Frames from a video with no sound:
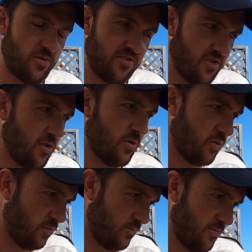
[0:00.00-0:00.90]

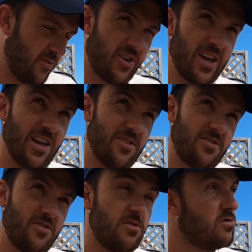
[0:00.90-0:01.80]
So I think I hit
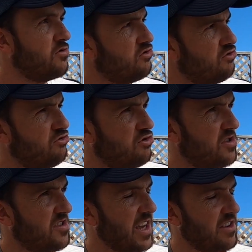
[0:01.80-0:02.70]

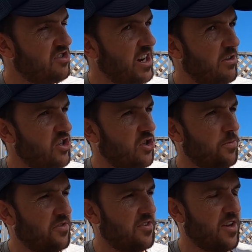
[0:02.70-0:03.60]
6 charity
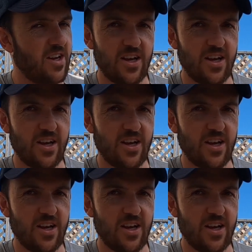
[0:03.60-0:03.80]
shops,